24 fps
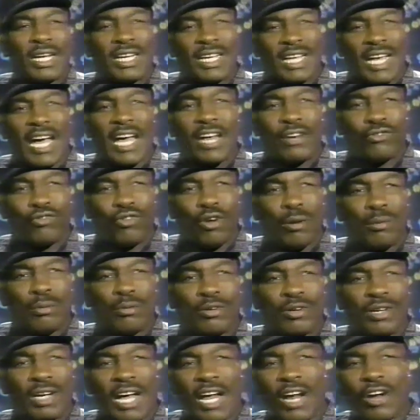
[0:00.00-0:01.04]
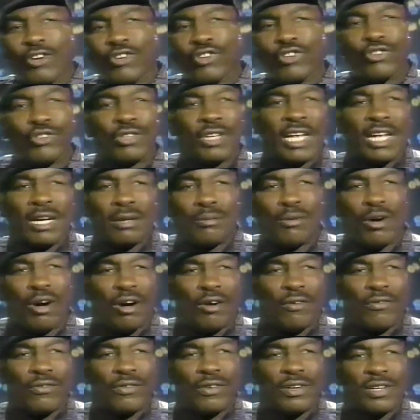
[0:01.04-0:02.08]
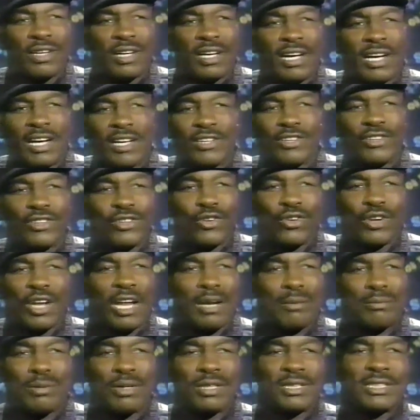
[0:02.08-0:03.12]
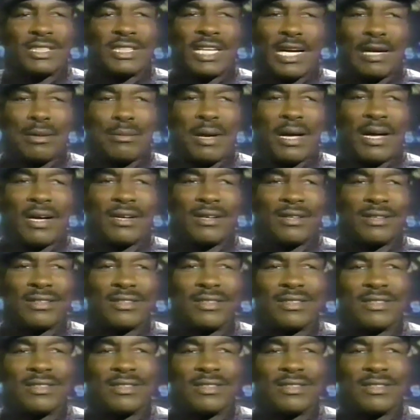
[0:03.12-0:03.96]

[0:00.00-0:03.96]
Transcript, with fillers: I get a guy in trouble, I don't usually let him off. I throw a lot of punches, take them out.